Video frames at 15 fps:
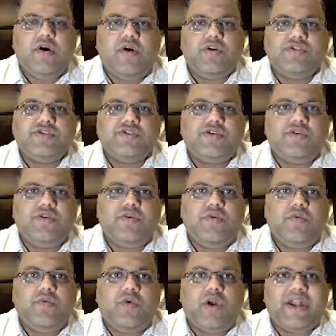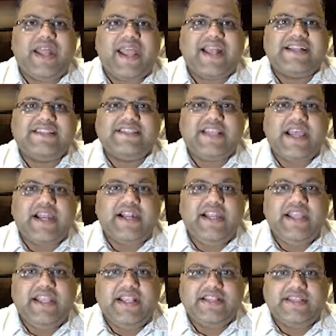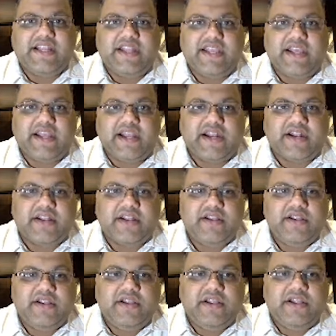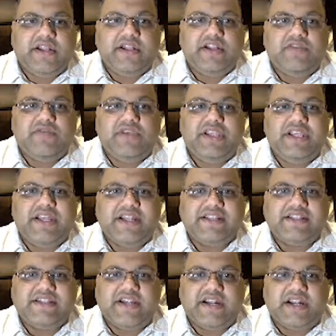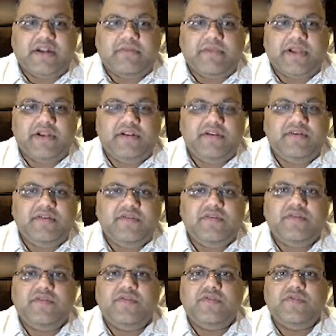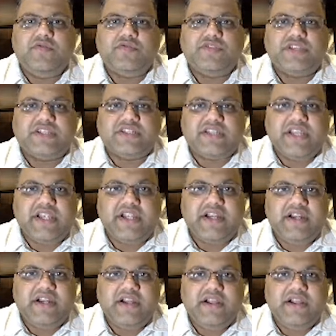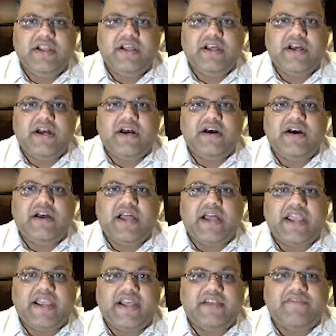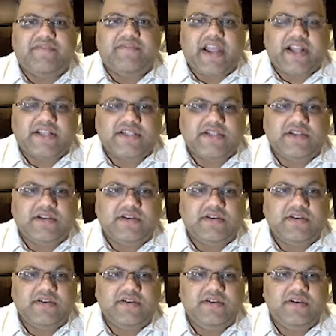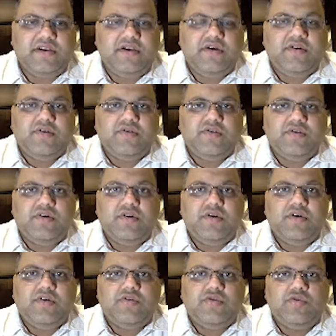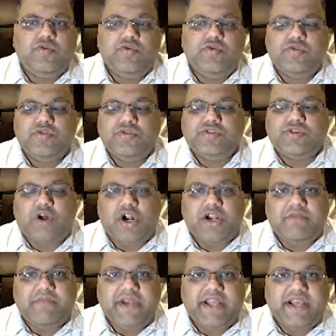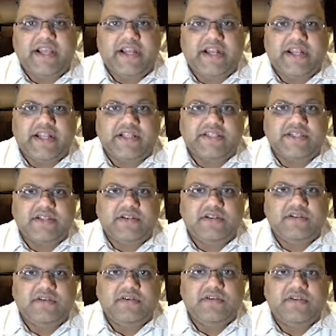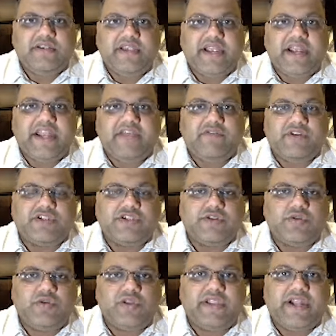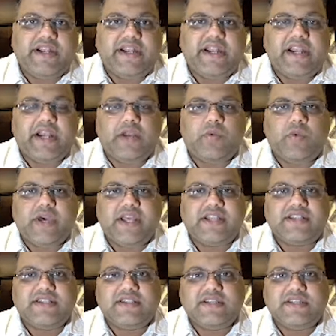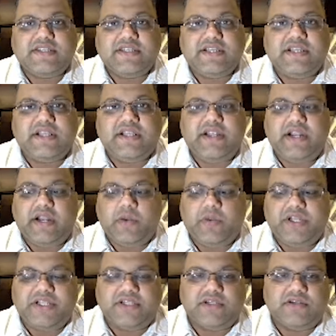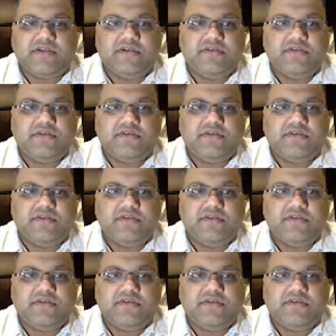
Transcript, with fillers: Also, what exactly is a neglect? Now, here is a gentleman who sustained a ankle fracture who sought medical attention and he was told that it requires surgical intervention.